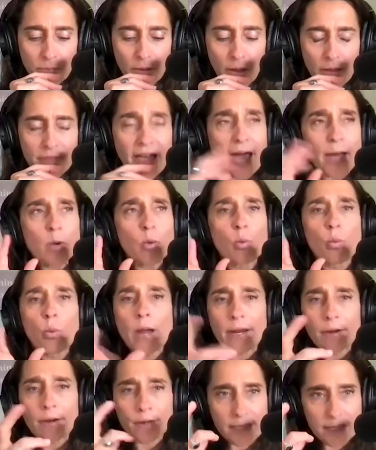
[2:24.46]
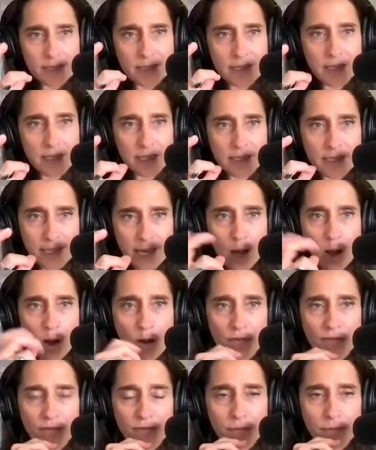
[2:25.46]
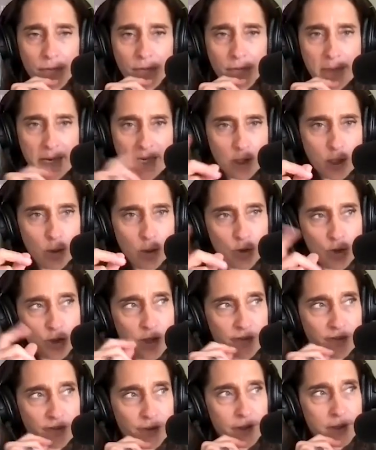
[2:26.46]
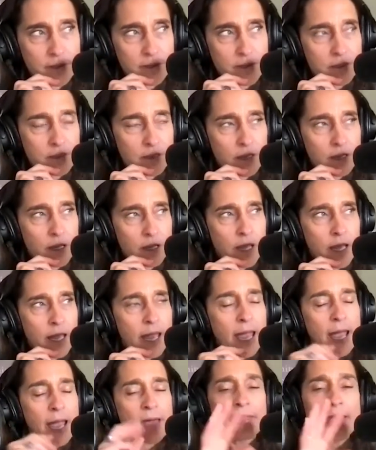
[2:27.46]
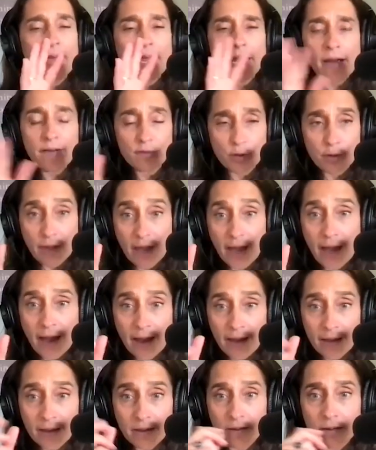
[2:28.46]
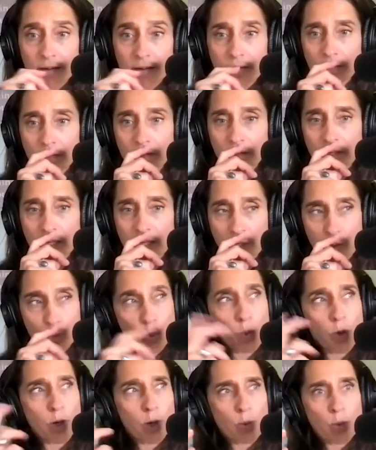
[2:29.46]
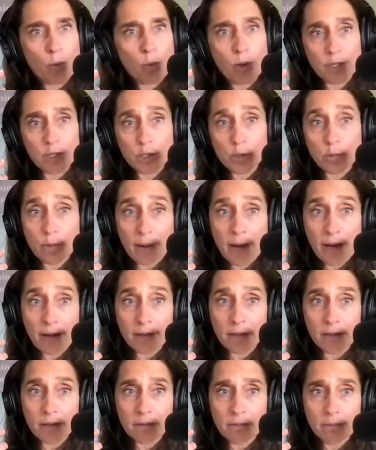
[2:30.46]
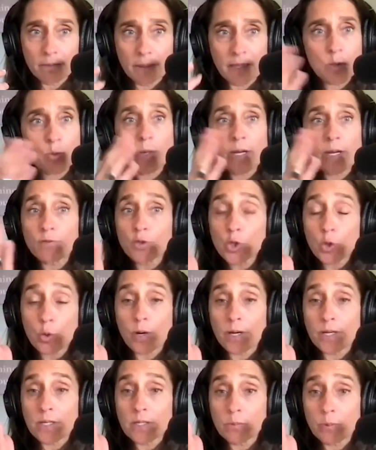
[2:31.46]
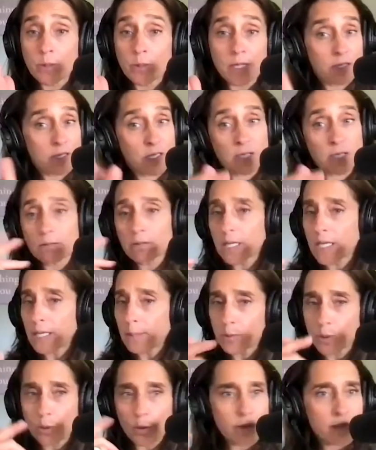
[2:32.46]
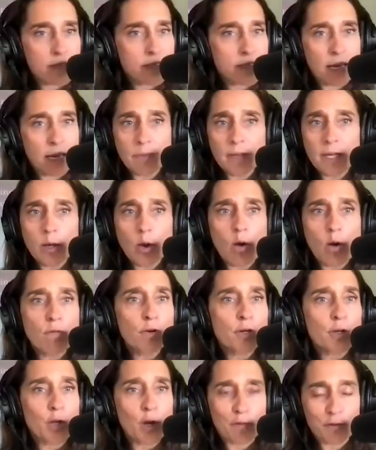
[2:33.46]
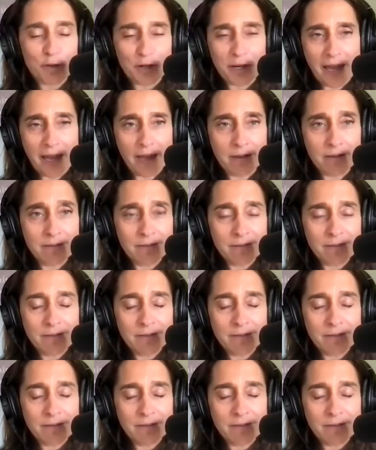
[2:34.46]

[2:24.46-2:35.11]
that awareness in itself makes huge difference. And then after that, it's well, what do we want to do about it? Because we have choice. We can still keep doing the same thing over and over again,